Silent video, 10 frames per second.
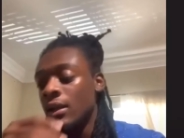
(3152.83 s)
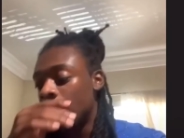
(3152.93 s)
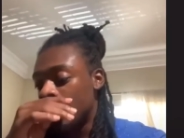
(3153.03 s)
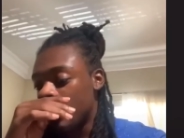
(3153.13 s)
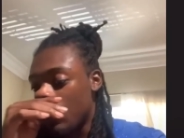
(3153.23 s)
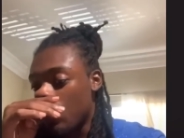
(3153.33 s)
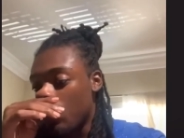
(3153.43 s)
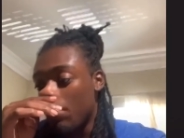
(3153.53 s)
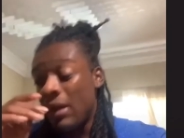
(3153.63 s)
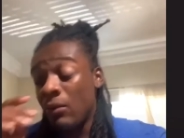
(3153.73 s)
So,
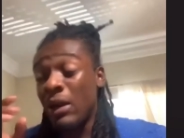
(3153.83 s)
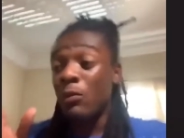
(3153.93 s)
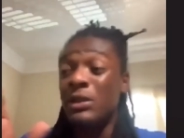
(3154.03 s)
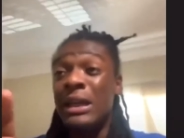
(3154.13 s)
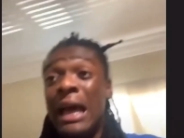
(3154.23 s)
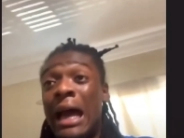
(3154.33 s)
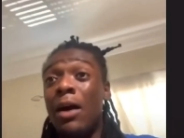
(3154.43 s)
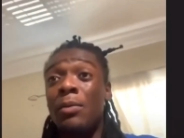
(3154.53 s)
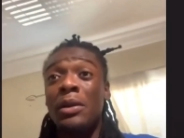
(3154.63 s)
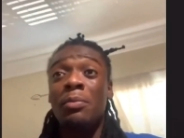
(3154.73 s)
man, when I went to
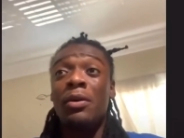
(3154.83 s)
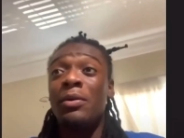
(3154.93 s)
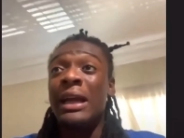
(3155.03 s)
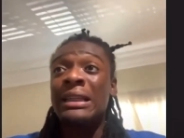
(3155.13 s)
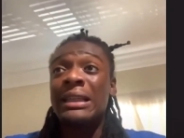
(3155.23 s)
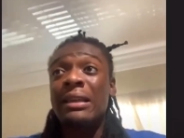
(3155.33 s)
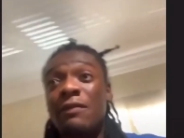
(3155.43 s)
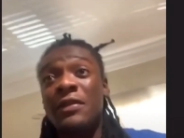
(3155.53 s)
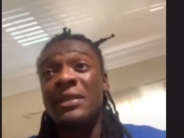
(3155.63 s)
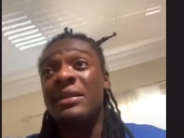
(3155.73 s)
Albany, bro, when I say the
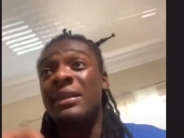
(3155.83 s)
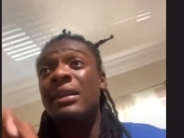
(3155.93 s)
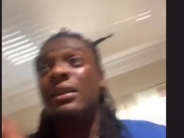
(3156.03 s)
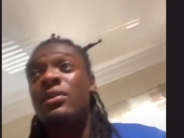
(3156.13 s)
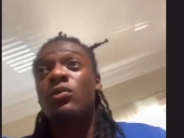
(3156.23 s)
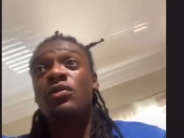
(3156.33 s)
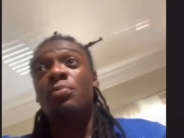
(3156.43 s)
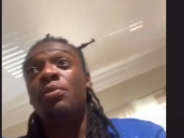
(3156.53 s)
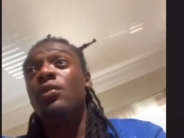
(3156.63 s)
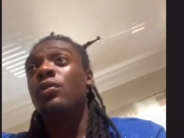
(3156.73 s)
facilities was
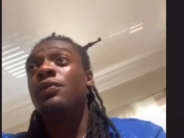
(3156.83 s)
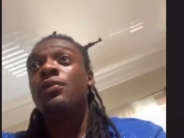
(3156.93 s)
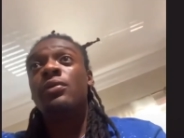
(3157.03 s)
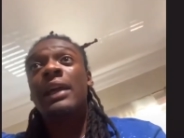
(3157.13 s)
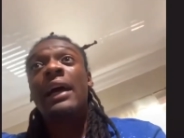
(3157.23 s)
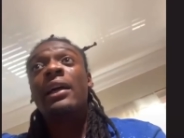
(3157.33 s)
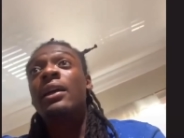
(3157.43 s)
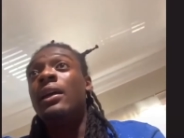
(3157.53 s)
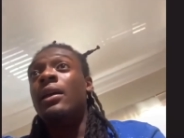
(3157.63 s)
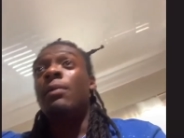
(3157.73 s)
beautiful, like,
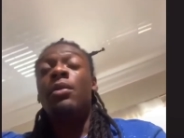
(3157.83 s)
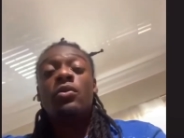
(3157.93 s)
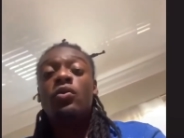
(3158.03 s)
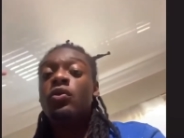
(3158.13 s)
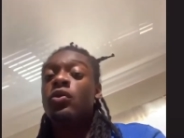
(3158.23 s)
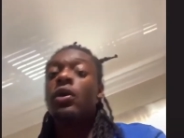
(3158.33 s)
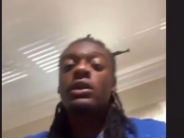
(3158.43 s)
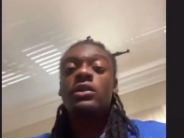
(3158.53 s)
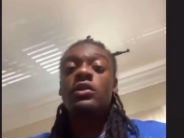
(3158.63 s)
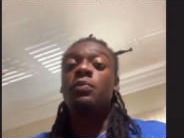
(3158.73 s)
bro, New York is
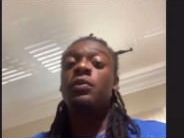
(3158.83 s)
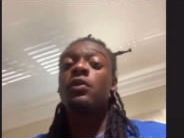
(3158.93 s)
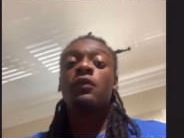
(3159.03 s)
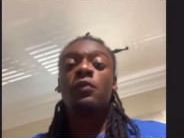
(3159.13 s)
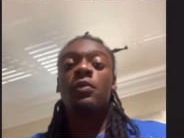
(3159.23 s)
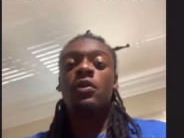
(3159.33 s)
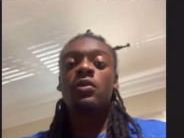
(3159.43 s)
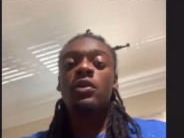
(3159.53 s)
just beautiful, bro.